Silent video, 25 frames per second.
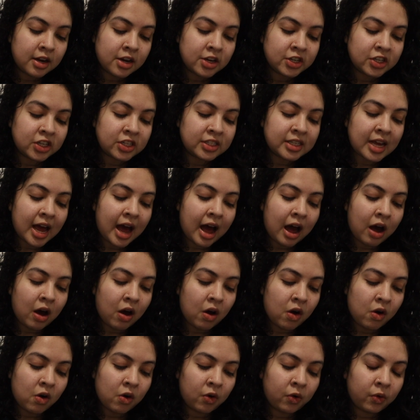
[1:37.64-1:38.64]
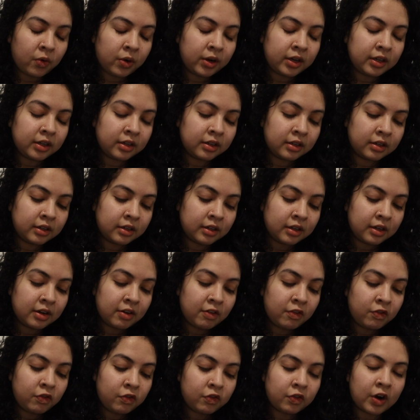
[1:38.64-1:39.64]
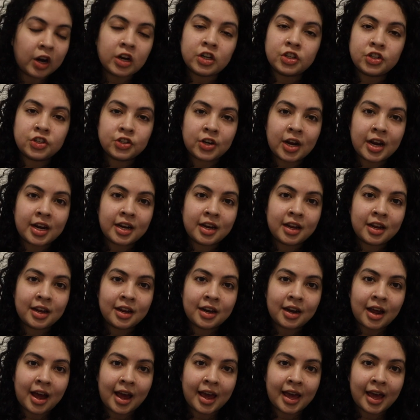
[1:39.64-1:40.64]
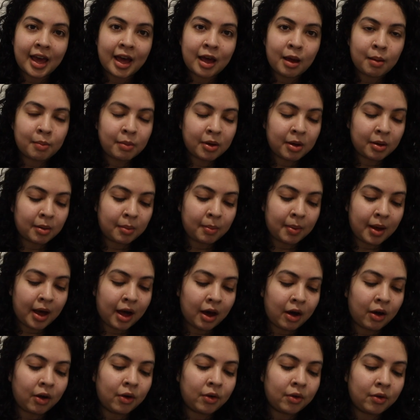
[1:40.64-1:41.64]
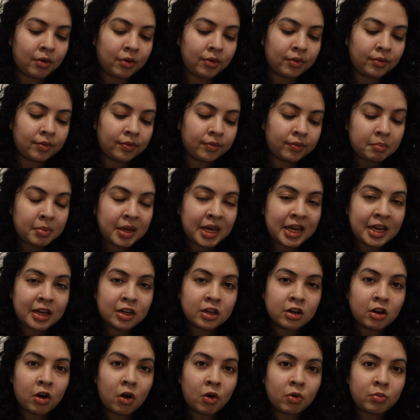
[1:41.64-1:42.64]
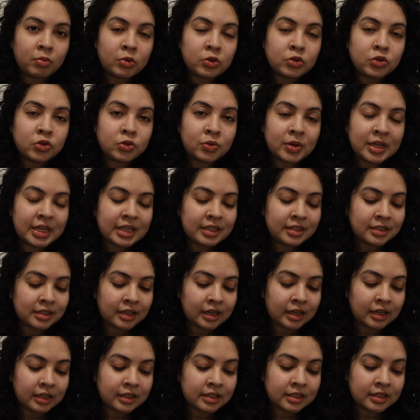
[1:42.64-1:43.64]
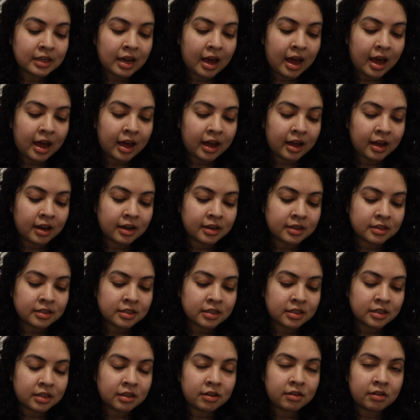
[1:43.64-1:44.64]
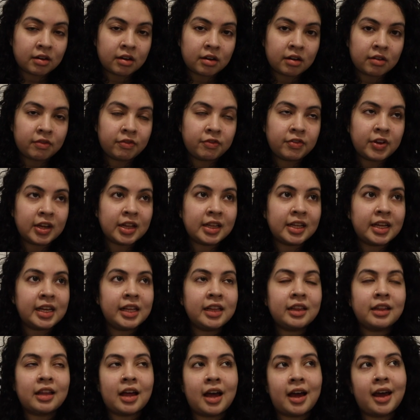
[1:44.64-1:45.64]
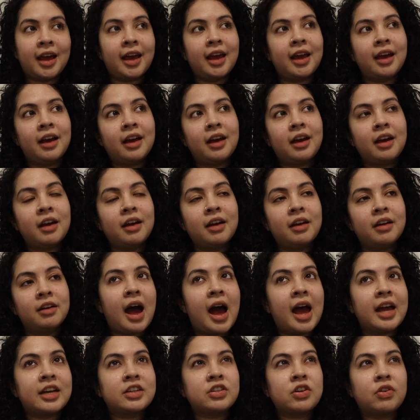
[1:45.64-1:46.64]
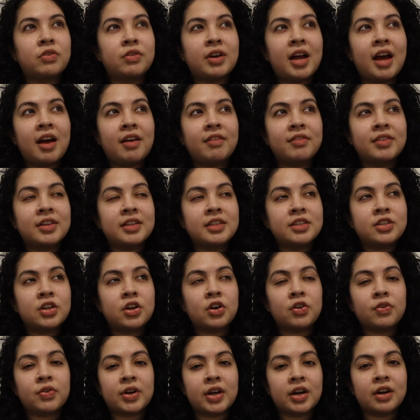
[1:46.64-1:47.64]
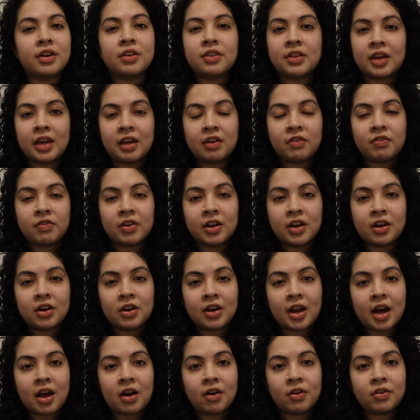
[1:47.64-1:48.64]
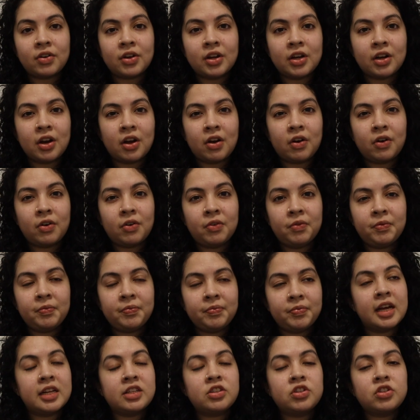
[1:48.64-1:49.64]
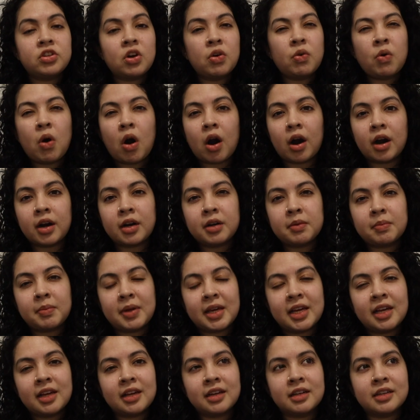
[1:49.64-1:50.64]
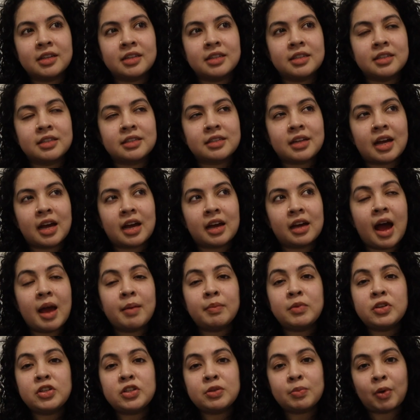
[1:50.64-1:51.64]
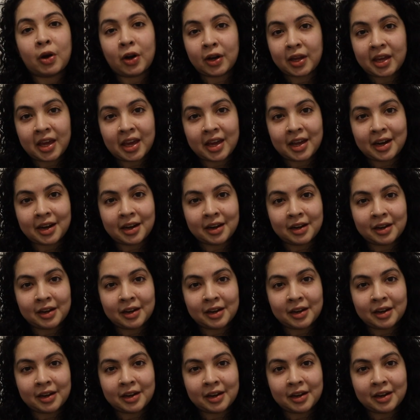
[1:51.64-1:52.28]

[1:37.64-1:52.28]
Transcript: just how frustrated I am about being almost 26 and feeling like I don't have this career thing figured out, you know? It's so hard because I'm a smart kid.